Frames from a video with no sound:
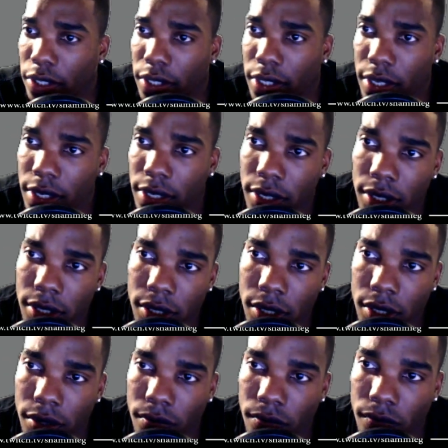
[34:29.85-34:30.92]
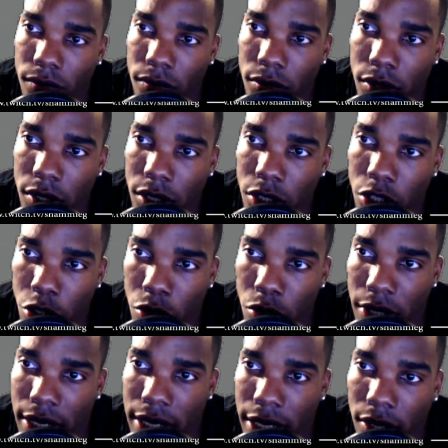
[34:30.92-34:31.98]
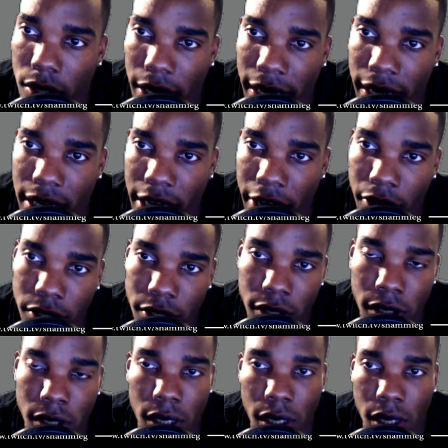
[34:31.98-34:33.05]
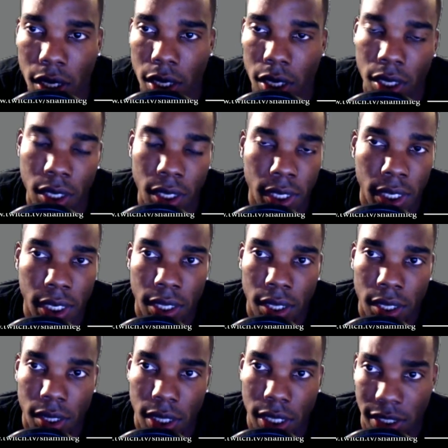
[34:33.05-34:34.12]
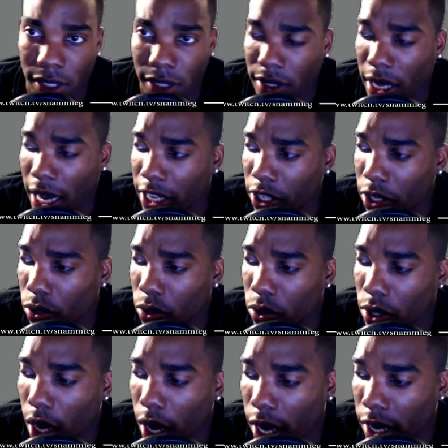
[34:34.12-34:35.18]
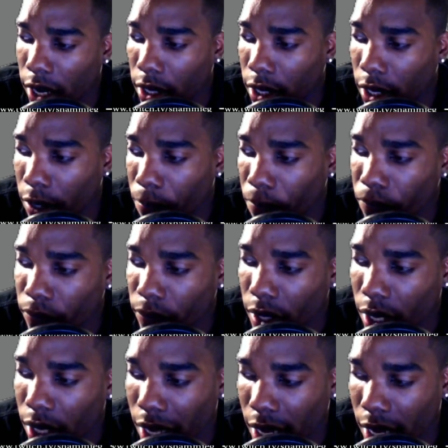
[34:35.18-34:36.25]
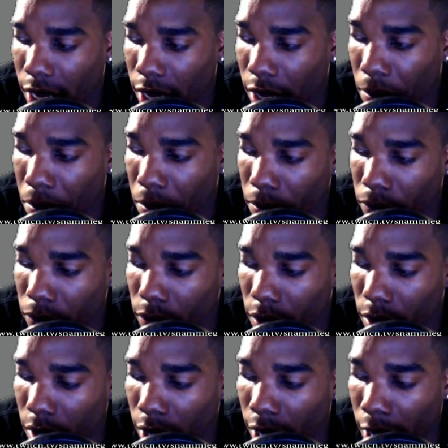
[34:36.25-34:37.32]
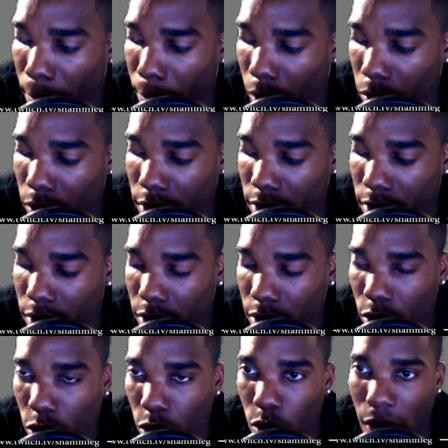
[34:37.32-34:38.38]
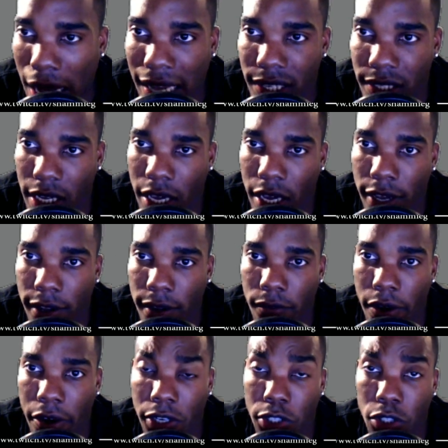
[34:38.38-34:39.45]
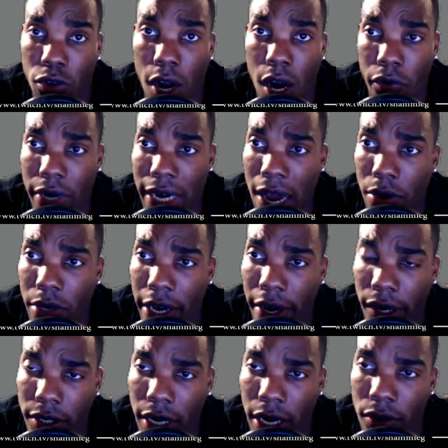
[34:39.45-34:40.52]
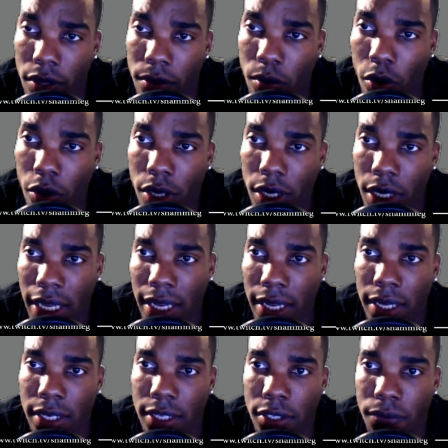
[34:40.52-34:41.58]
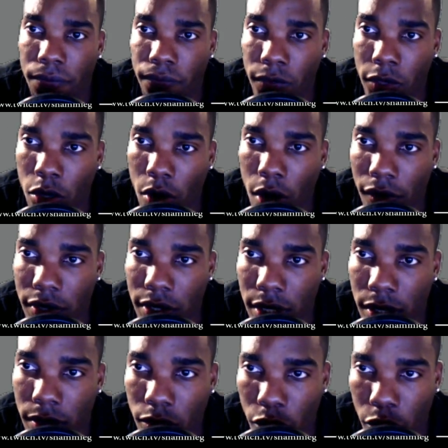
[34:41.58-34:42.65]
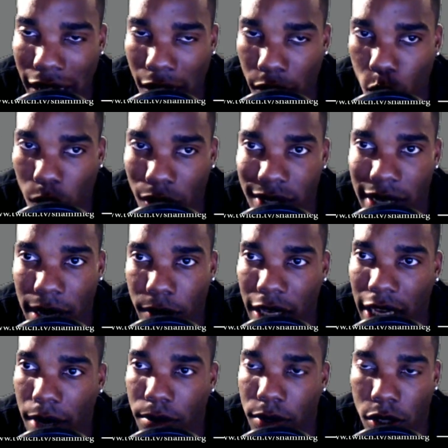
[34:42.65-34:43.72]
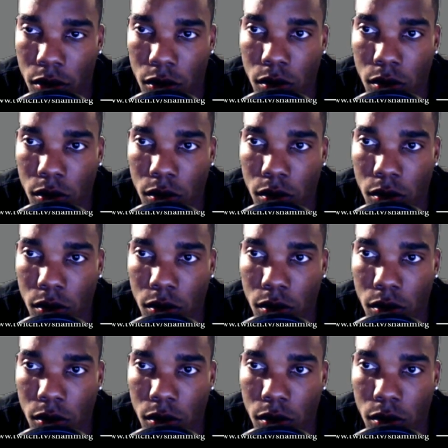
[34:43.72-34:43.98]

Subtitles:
is choose and kneel a character. This I use on an opponent who has a very strong Renown character out on the board, and you know, obviously Renown wins them the game too.